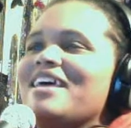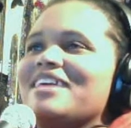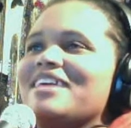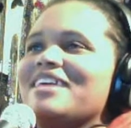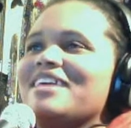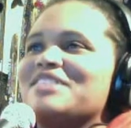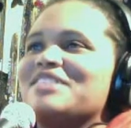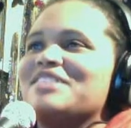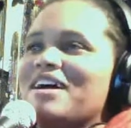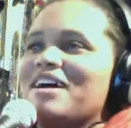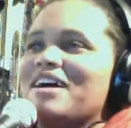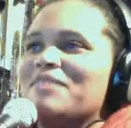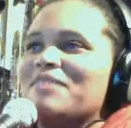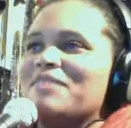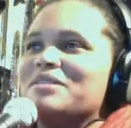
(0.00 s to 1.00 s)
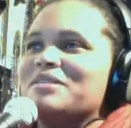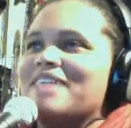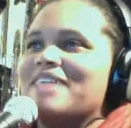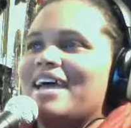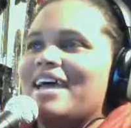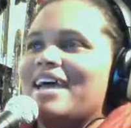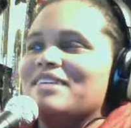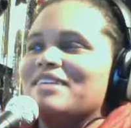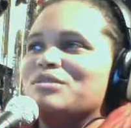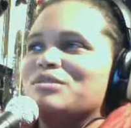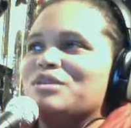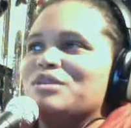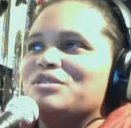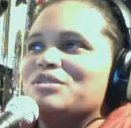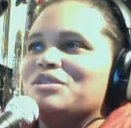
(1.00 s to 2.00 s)
So there's that.
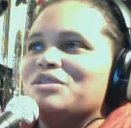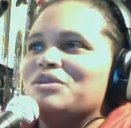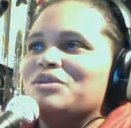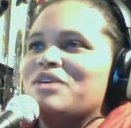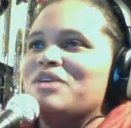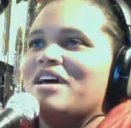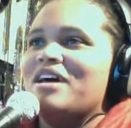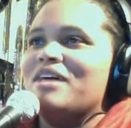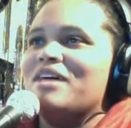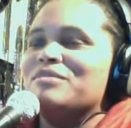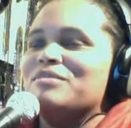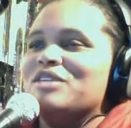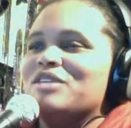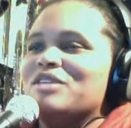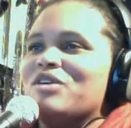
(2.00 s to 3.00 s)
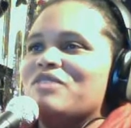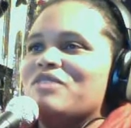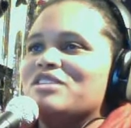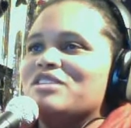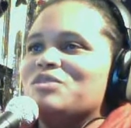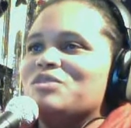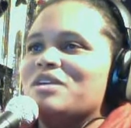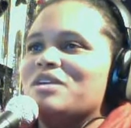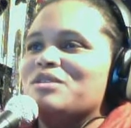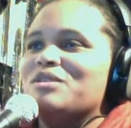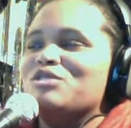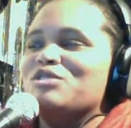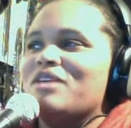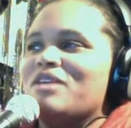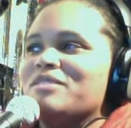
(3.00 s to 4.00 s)
There's those two. So if I just want to
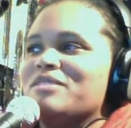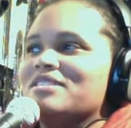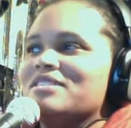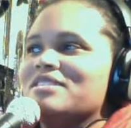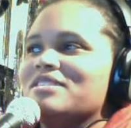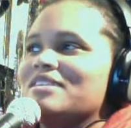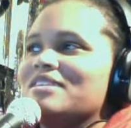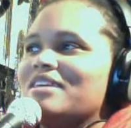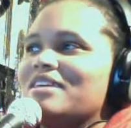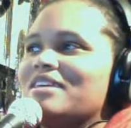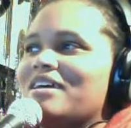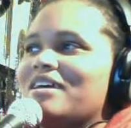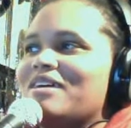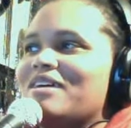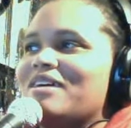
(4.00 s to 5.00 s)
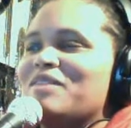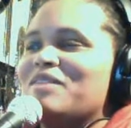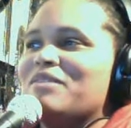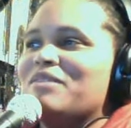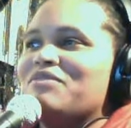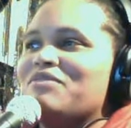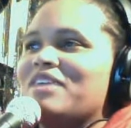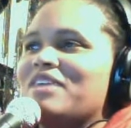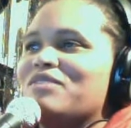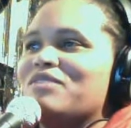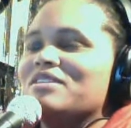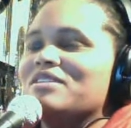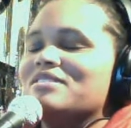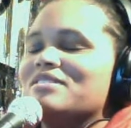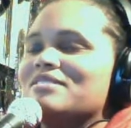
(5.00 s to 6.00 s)
go to dramas, one of my
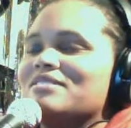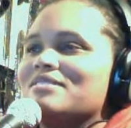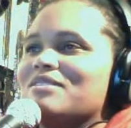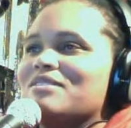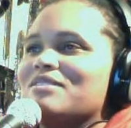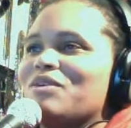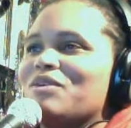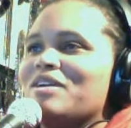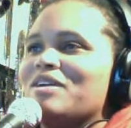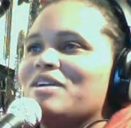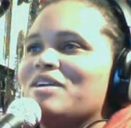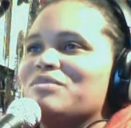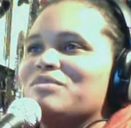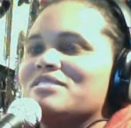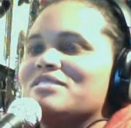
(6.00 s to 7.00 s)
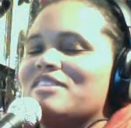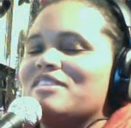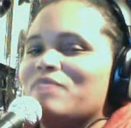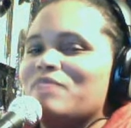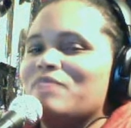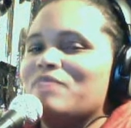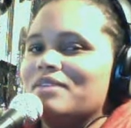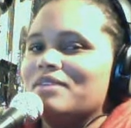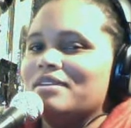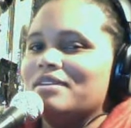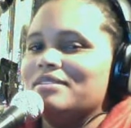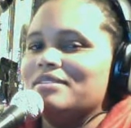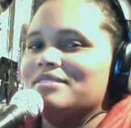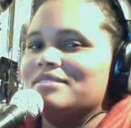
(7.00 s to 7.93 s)
favorites growing up was Saved by the Bell.